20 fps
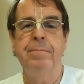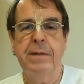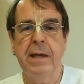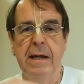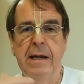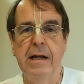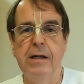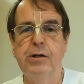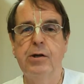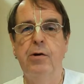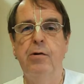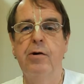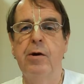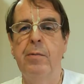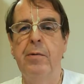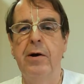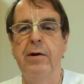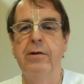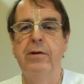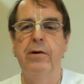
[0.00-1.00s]
And I'll talk
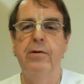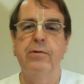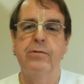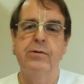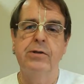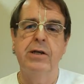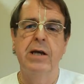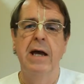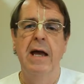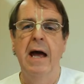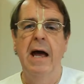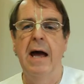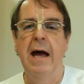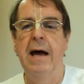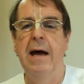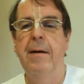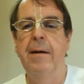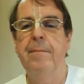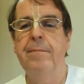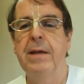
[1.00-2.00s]
about those
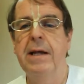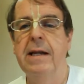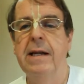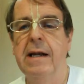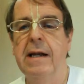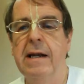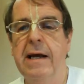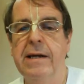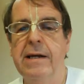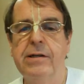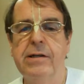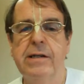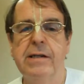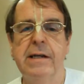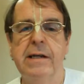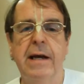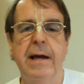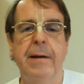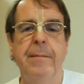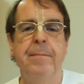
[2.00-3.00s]
a little later
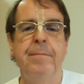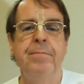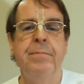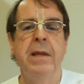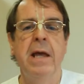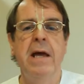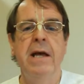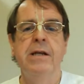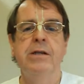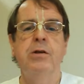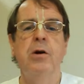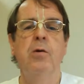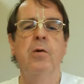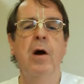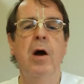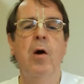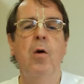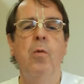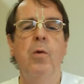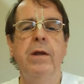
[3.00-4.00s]
today. So
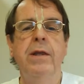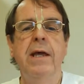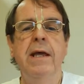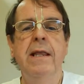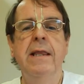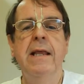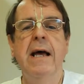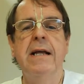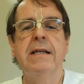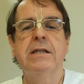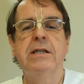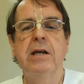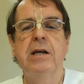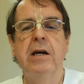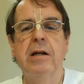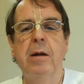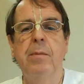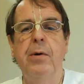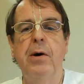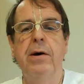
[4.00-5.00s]
within that
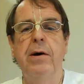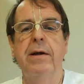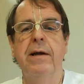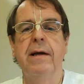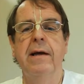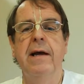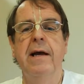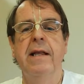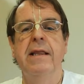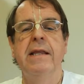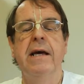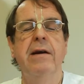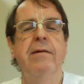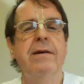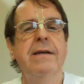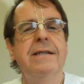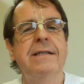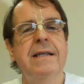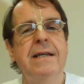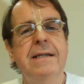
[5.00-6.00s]
subtle body, there
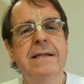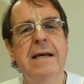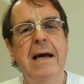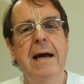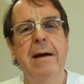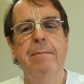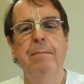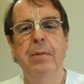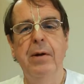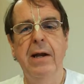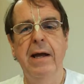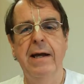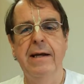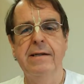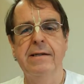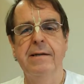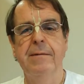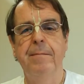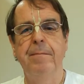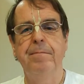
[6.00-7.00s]
is the
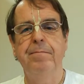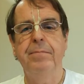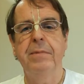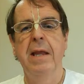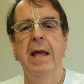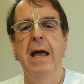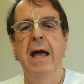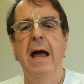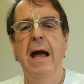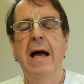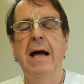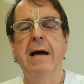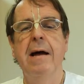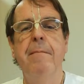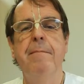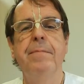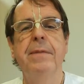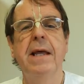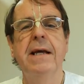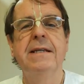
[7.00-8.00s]
template,
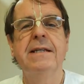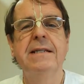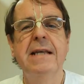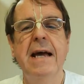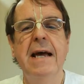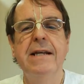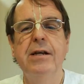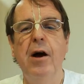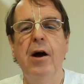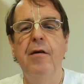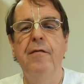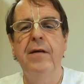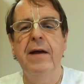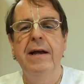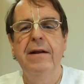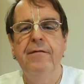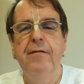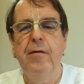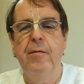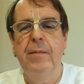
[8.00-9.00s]
a set of
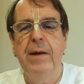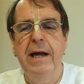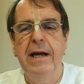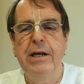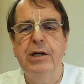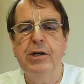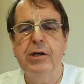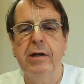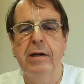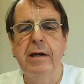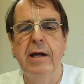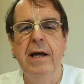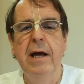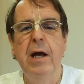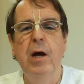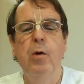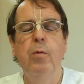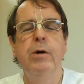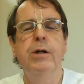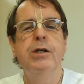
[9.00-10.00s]
information
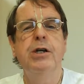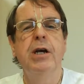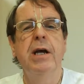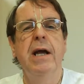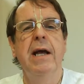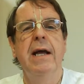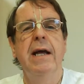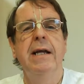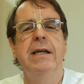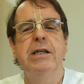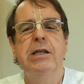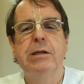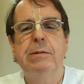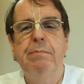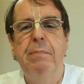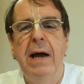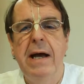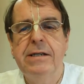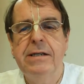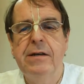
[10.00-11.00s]
which
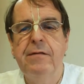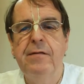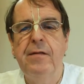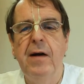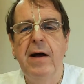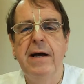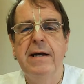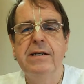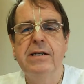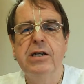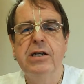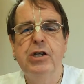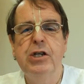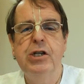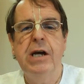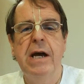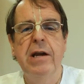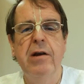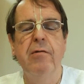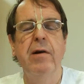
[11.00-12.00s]
specifies and
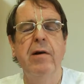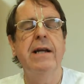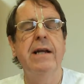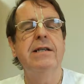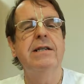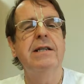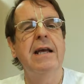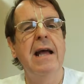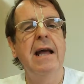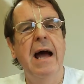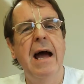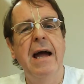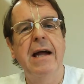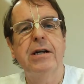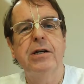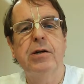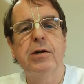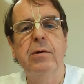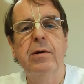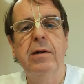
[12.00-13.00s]
generates the
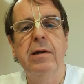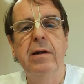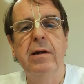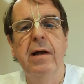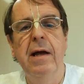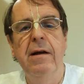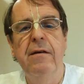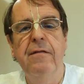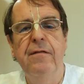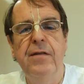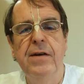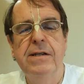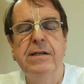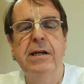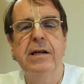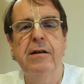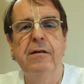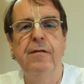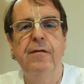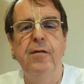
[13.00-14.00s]
actual
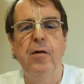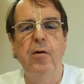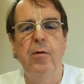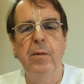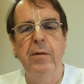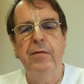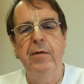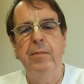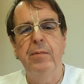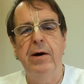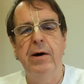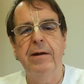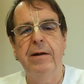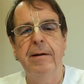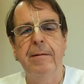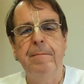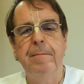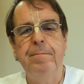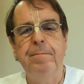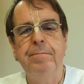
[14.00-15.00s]
physical form of the body.